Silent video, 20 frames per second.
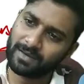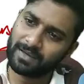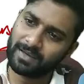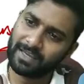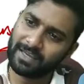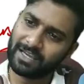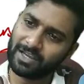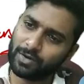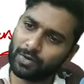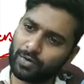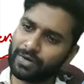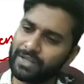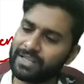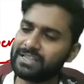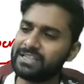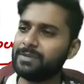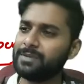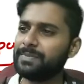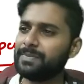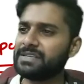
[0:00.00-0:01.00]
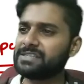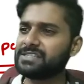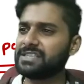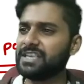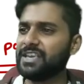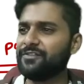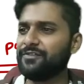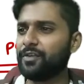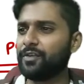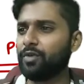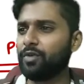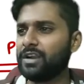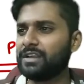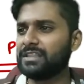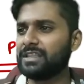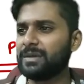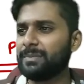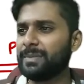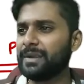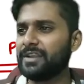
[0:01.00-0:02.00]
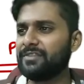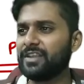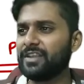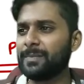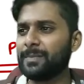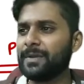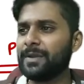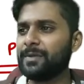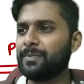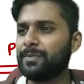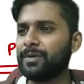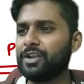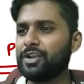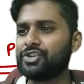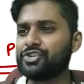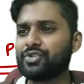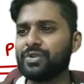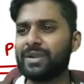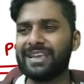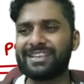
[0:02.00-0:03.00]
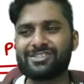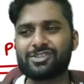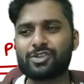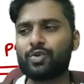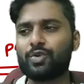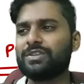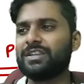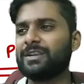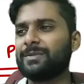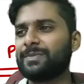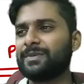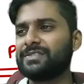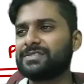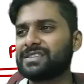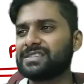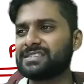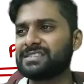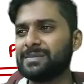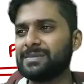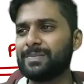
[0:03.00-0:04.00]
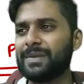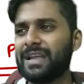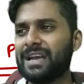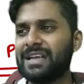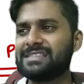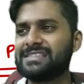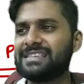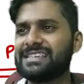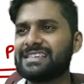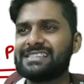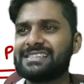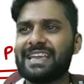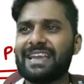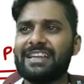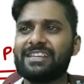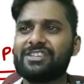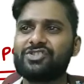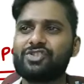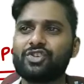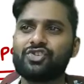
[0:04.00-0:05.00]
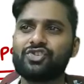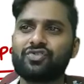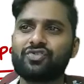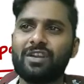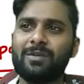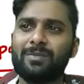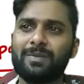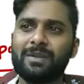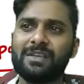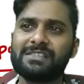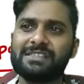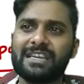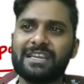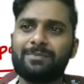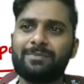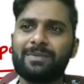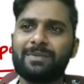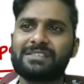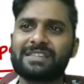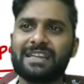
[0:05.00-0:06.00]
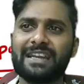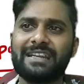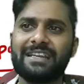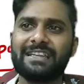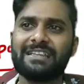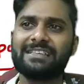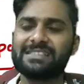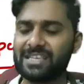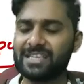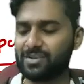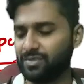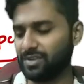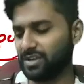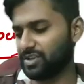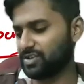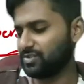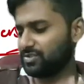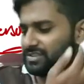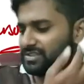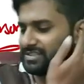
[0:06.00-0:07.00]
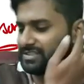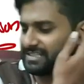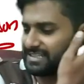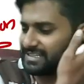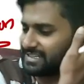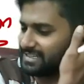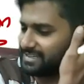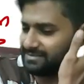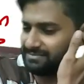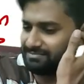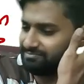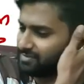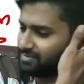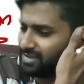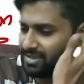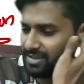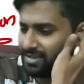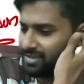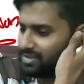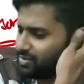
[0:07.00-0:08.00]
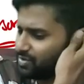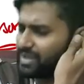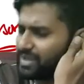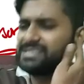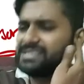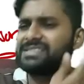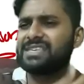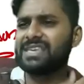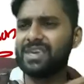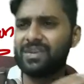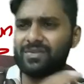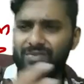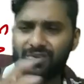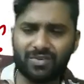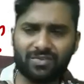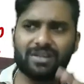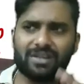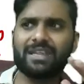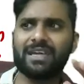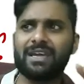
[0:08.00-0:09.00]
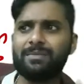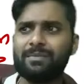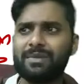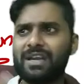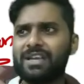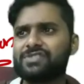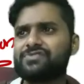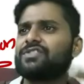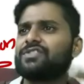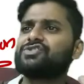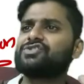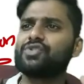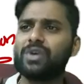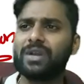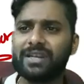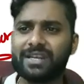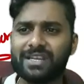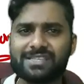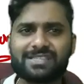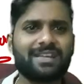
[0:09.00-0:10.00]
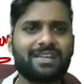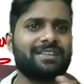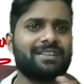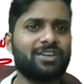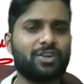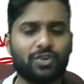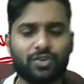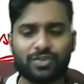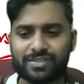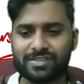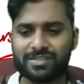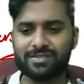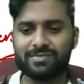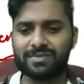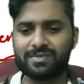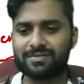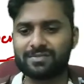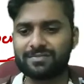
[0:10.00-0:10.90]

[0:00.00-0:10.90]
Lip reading: Including Deepesh. If you want the between people, you should exclude that person. Simply answer is 8. So 12 plus 8 plus 19 is equal to 39. You can save your time, guys, once you understand the concept.